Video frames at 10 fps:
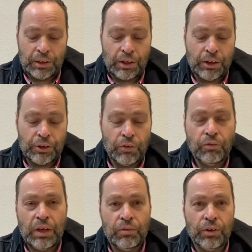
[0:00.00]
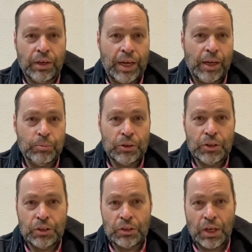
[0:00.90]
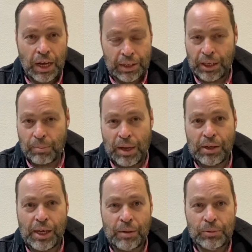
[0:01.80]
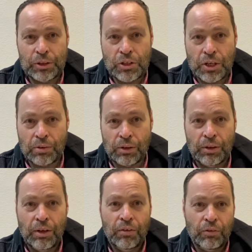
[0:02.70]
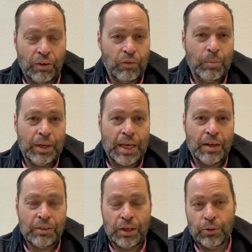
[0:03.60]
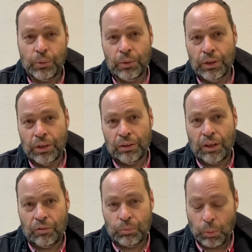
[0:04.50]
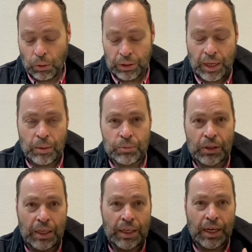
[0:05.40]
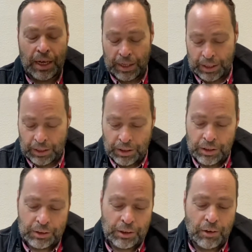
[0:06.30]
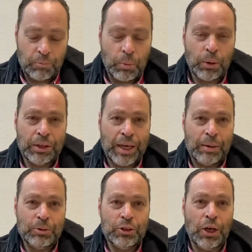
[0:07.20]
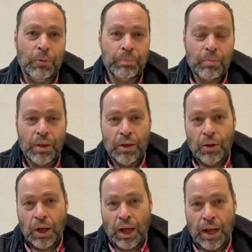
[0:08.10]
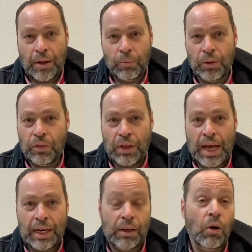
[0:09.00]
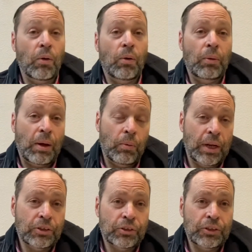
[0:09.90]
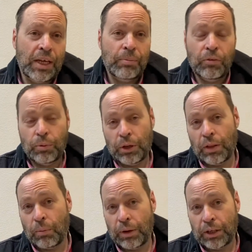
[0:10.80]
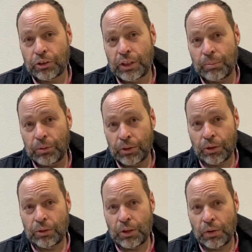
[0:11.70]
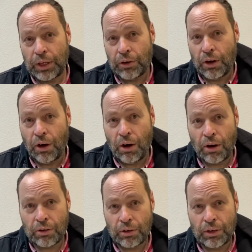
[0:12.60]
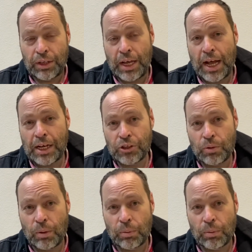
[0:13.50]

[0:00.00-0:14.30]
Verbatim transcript: on your favorite games and just talking about games in general for everybody out there who loves board games like I love board games. So uh, with that, uh, oh, that one extra step, if you want to go that one extra step and do donate your hard-earned cash to what we're